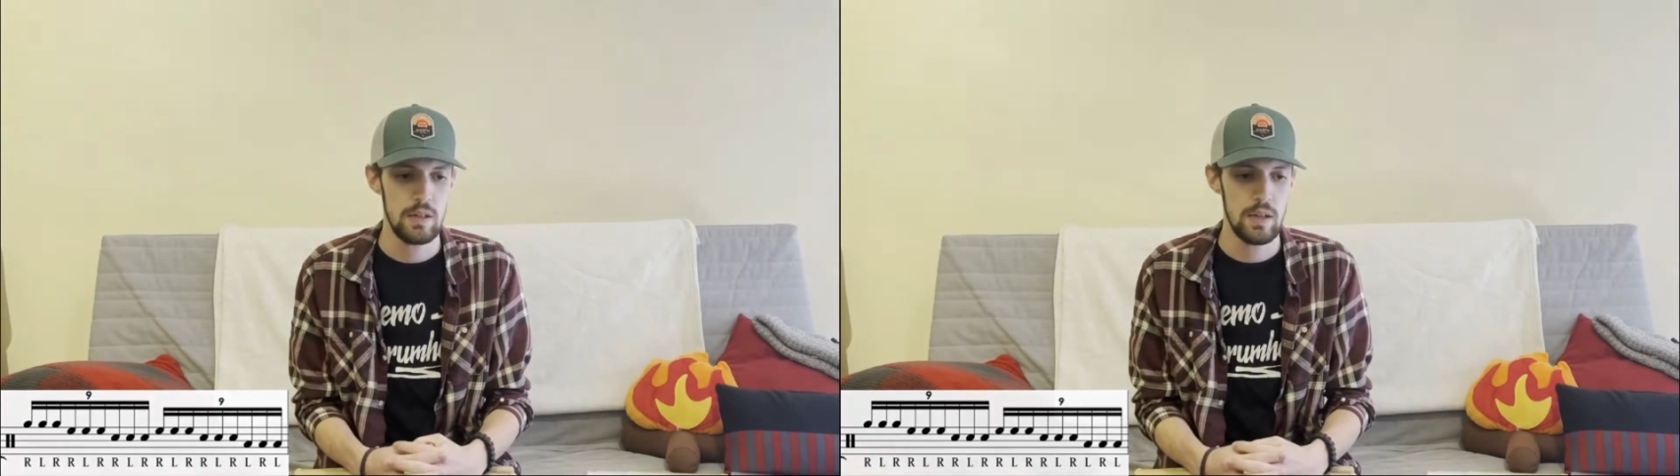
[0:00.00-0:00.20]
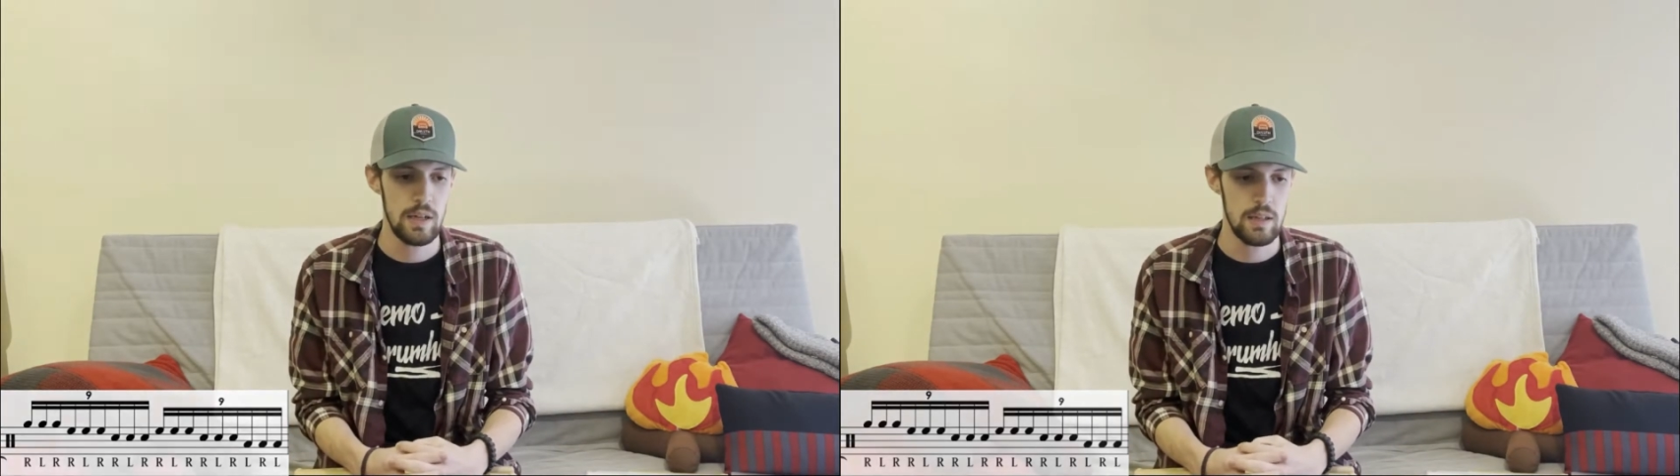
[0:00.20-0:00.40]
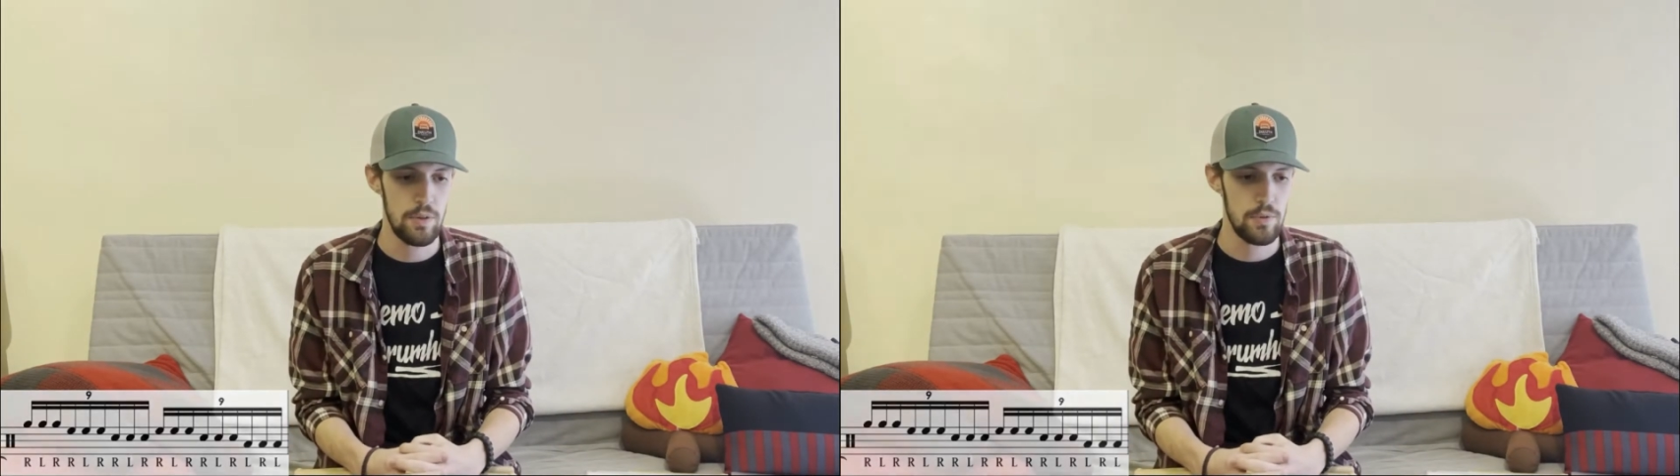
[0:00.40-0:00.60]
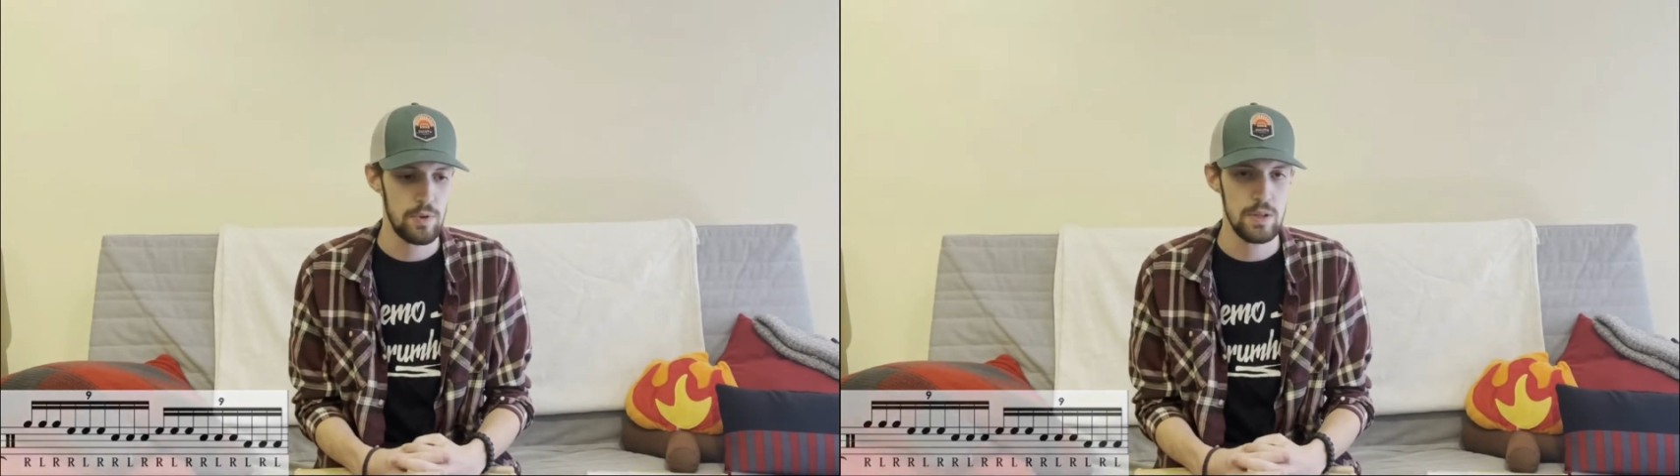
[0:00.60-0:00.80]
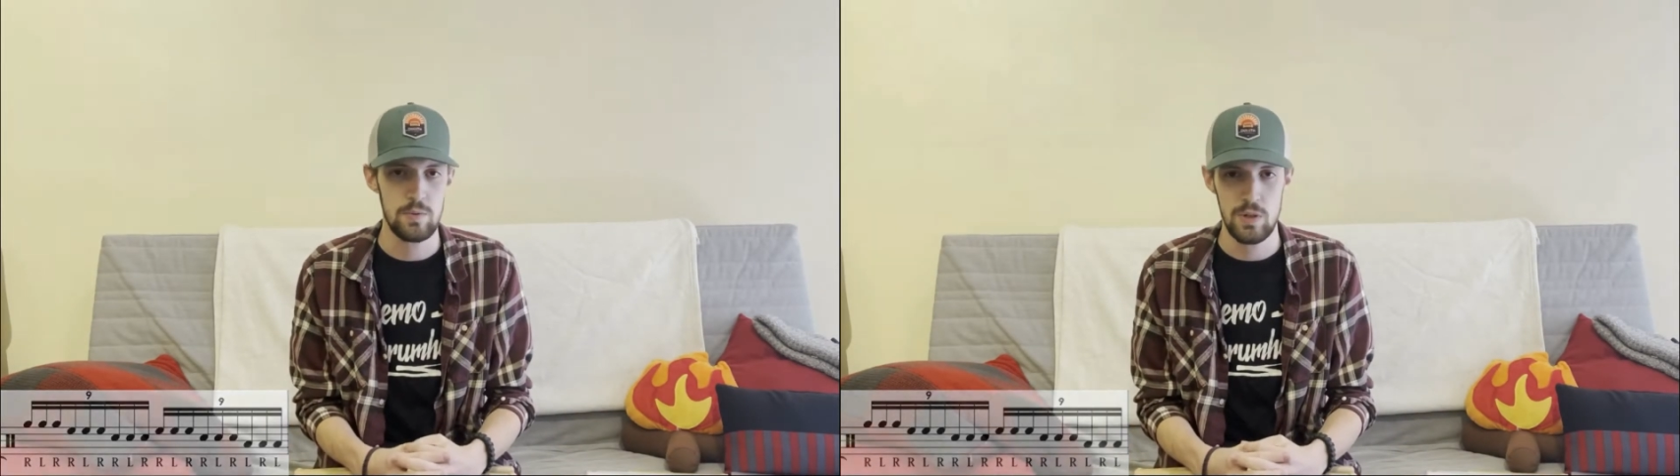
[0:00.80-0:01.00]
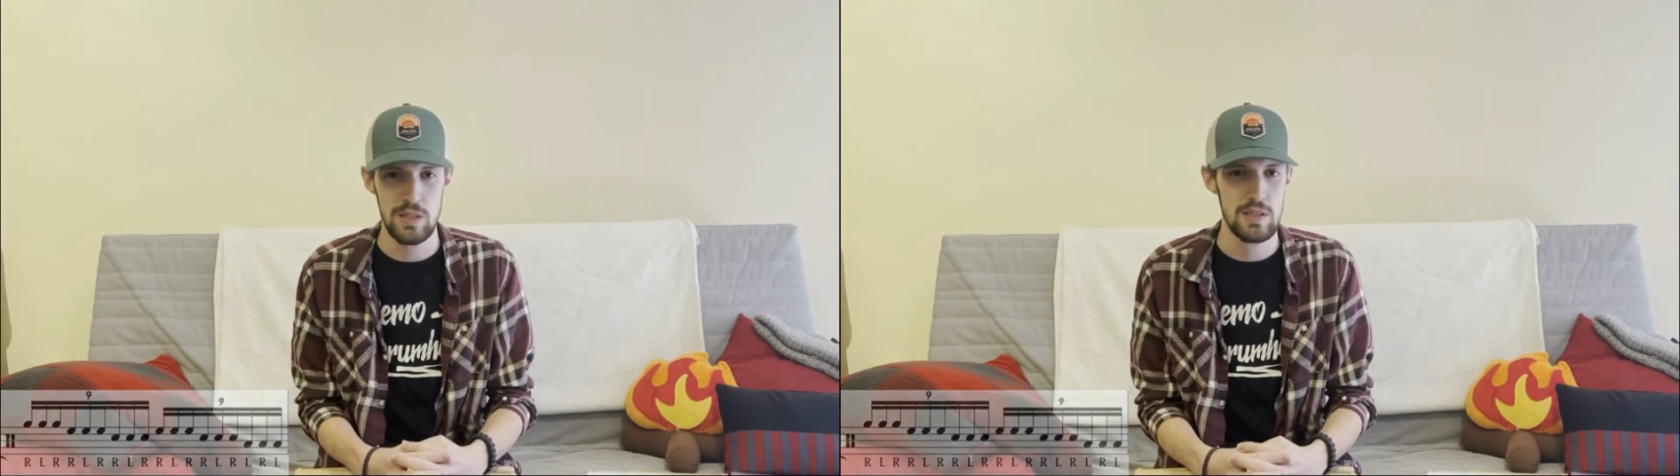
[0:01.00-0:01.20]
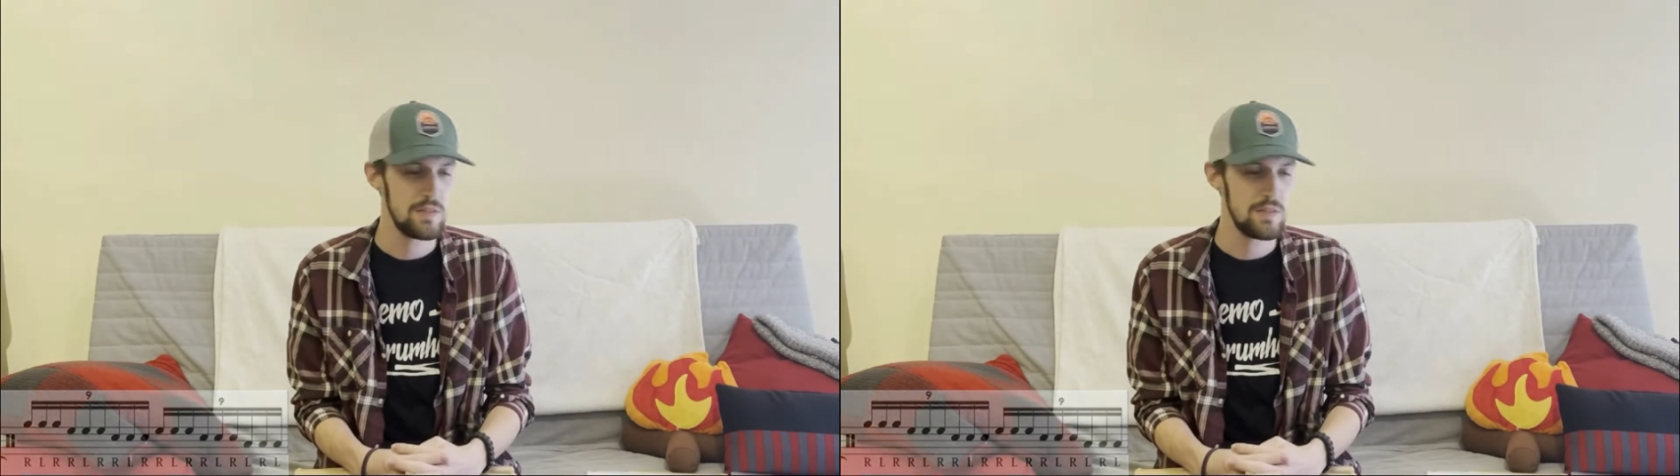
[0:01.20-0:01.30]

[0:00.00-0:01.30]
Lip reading: 9-lit 3s runs.